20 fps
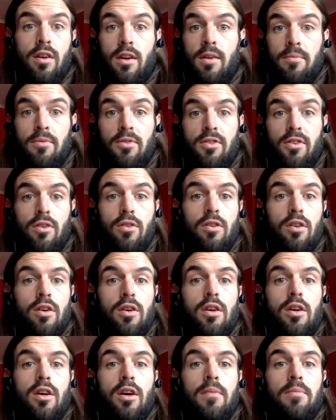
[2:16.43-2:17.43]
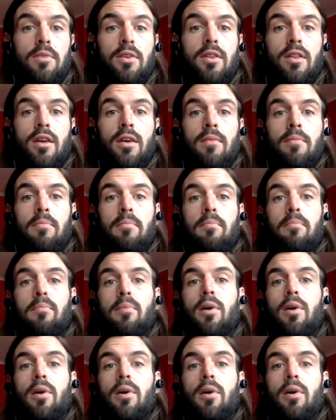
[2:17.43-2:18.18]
and I'm still looking up to them.